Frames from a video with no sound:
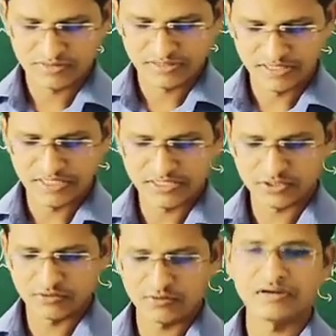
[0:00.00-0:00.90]
it
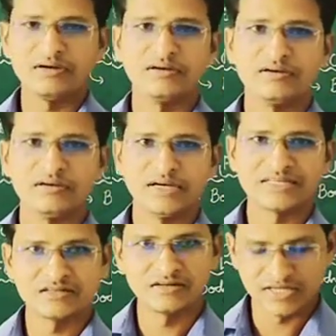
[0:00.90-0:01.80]
is not
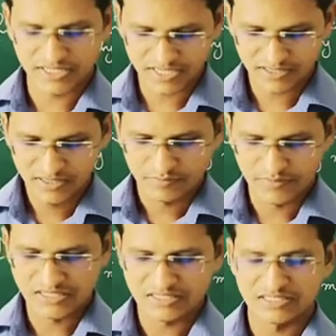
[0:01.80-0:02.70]

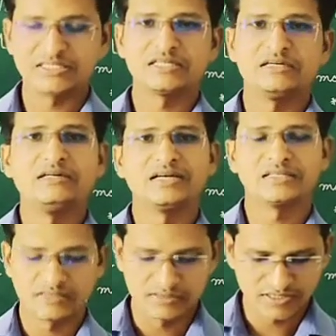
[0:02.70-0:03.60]
accelerated, means it is
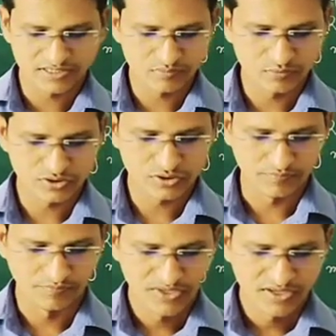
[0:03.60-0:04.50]
unaccelerated
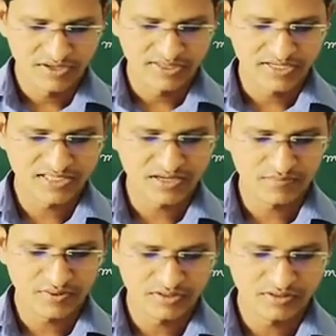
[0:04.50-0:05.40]
motion. An
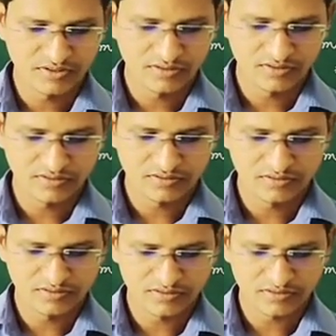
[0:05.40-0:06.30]

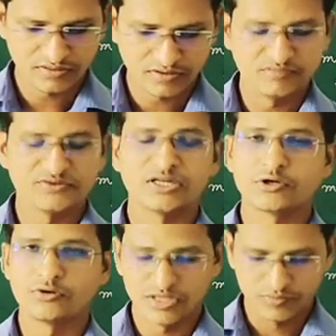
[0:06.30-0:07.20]
example of
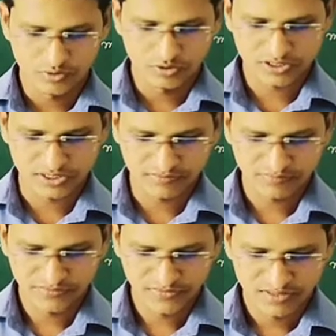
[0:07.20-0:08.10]
circular
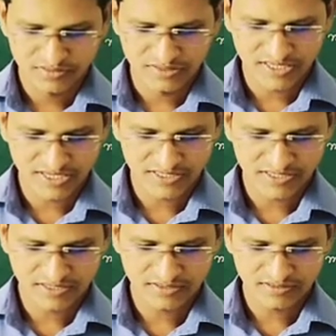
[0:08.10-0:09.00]
motion,
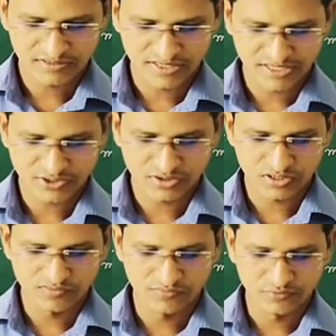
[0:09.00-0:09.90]
that
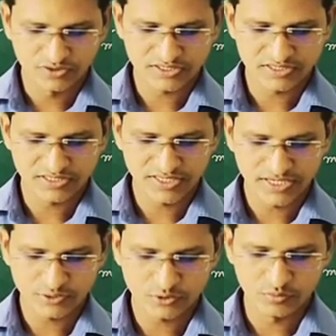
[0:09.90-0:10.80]
external force is
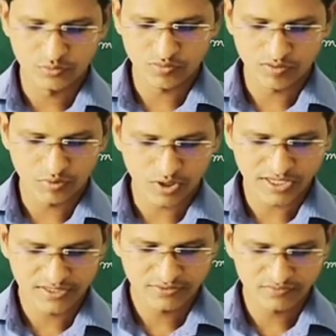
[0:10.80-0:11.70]
needed to move a
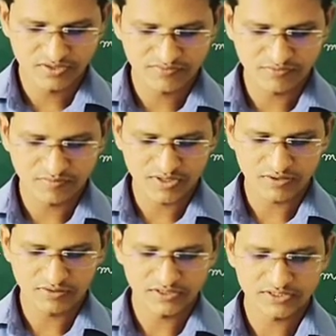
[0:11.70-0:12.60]
body
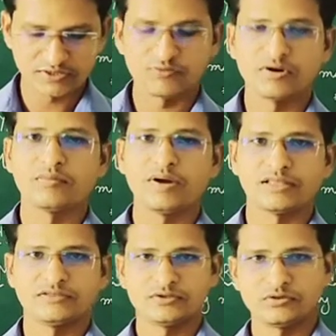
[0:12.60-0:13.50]
uniformly on a circular
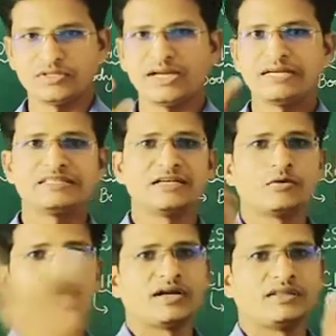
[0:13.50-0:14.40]
path. So that is
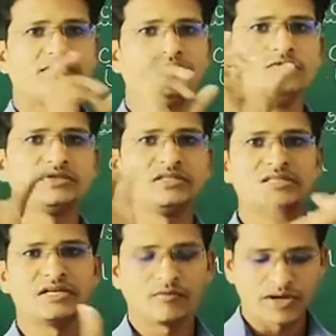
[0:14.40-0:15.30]
required, force
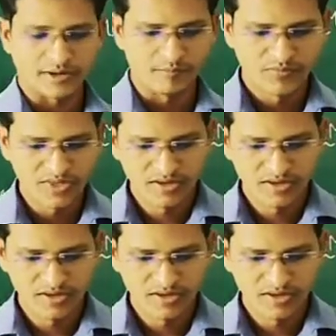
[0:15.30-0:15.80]
is required.